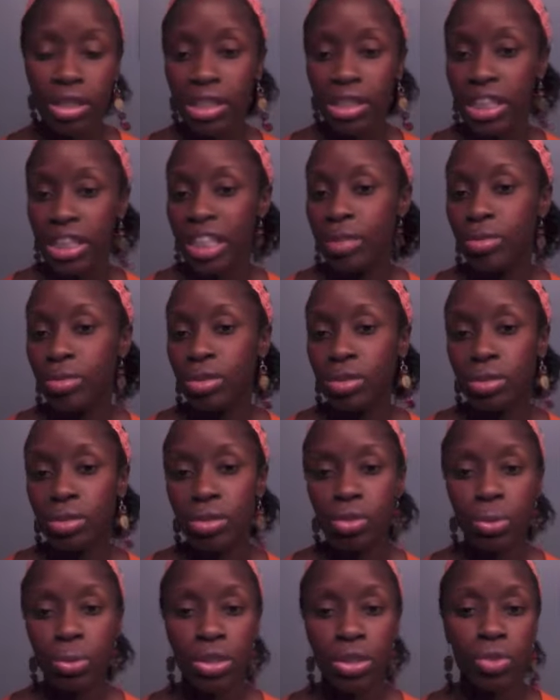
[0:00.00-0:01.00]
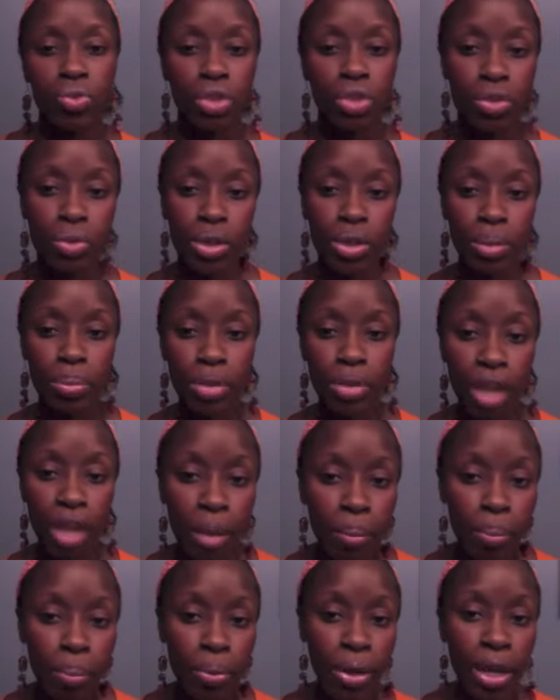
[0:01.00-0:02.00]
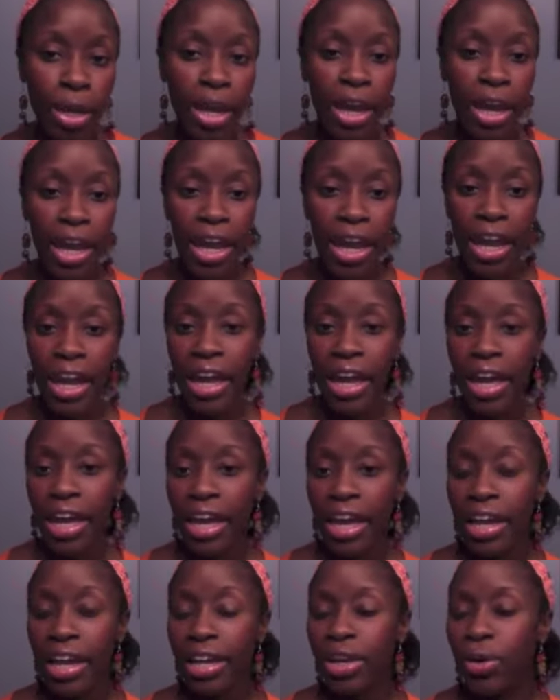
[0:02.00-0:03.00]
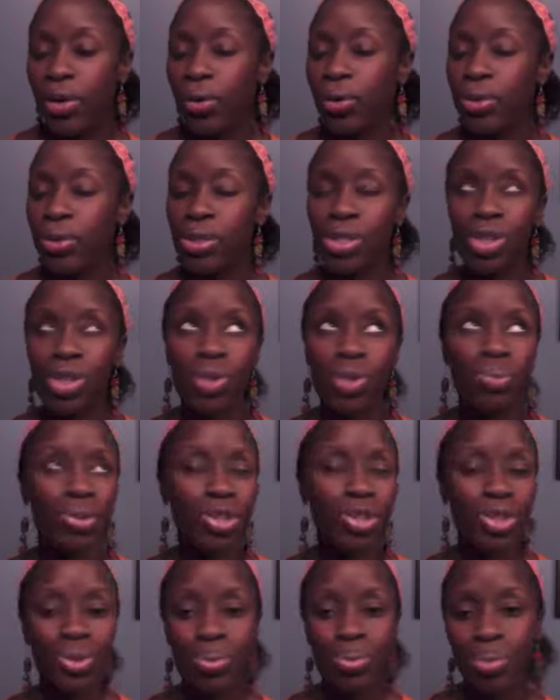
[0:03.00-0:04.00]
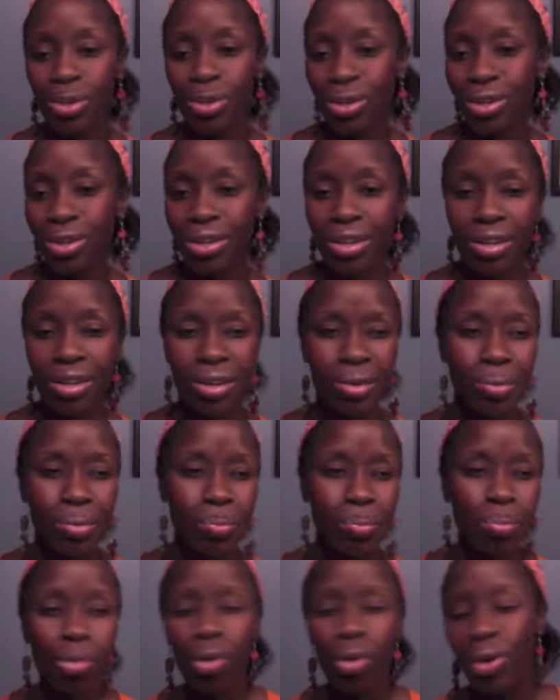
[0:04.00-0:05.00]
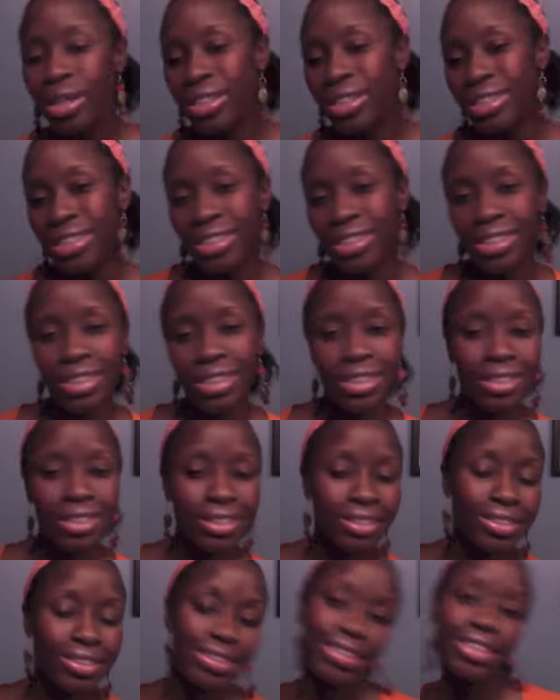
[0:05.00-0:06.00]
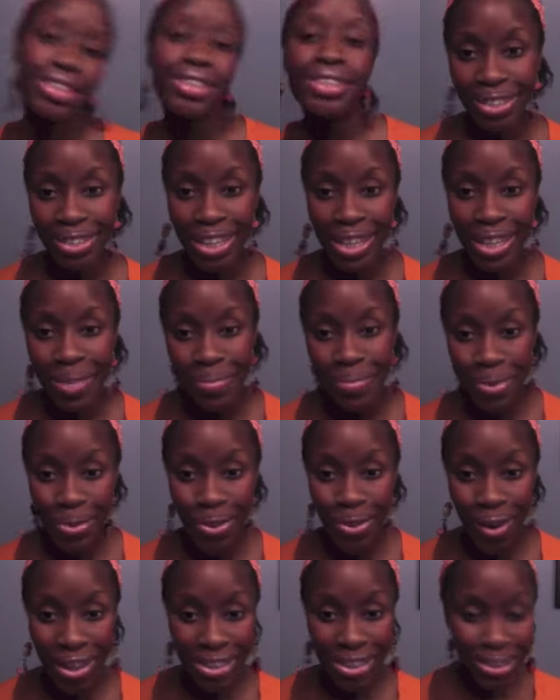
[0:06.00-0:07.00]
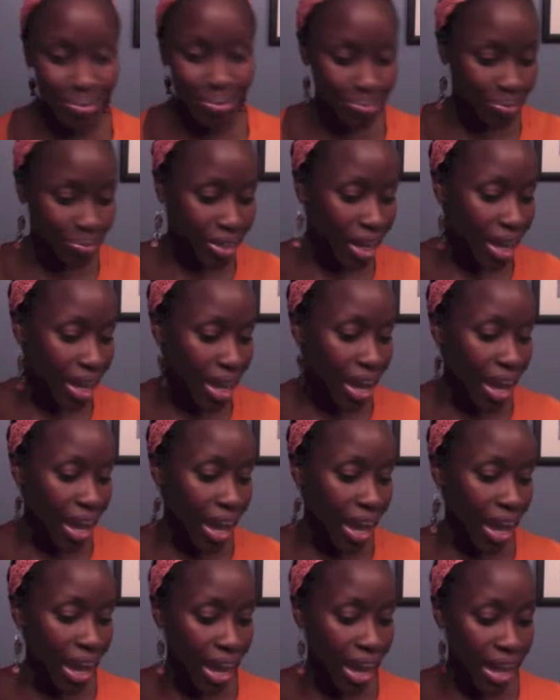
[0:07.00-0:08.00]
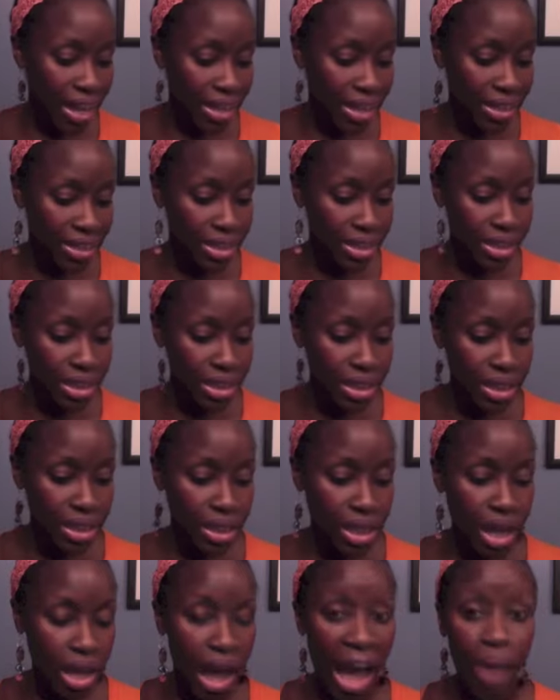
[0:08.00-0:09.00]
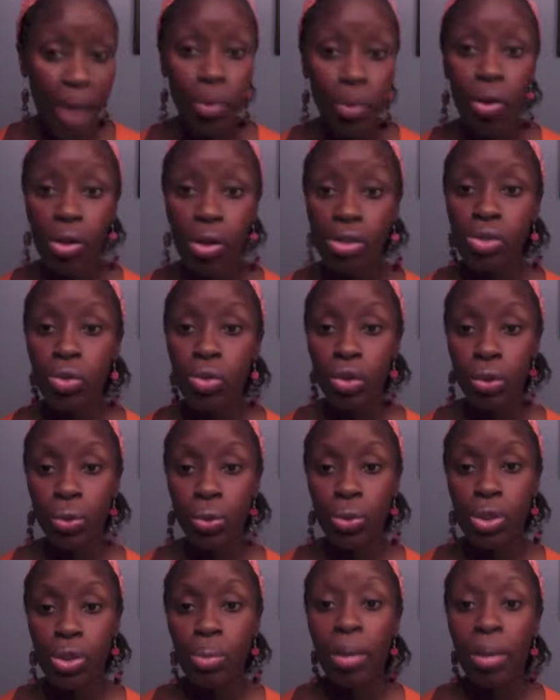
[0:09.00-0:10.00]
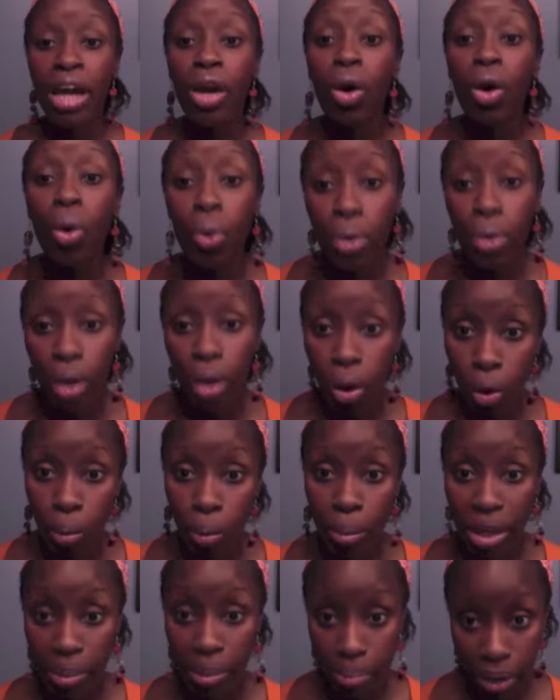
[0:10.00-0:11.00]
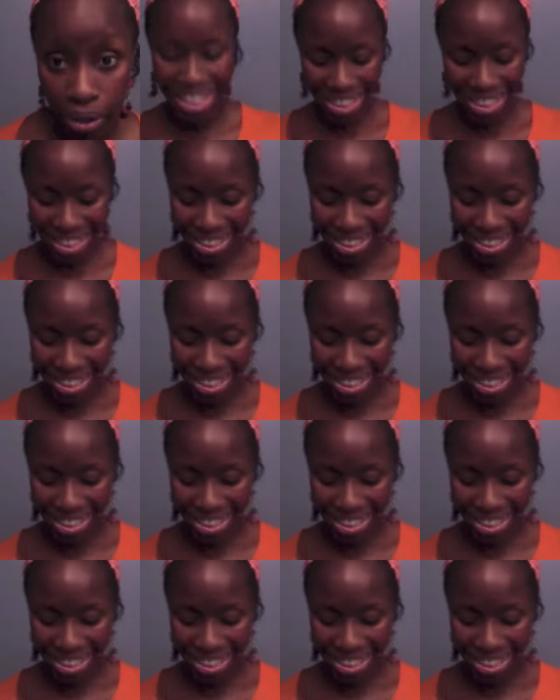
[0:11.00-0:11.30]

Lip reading: It keeps the twist really, really plump and super, super moist and good. They're both awesome. And I will also use my own homemade butter.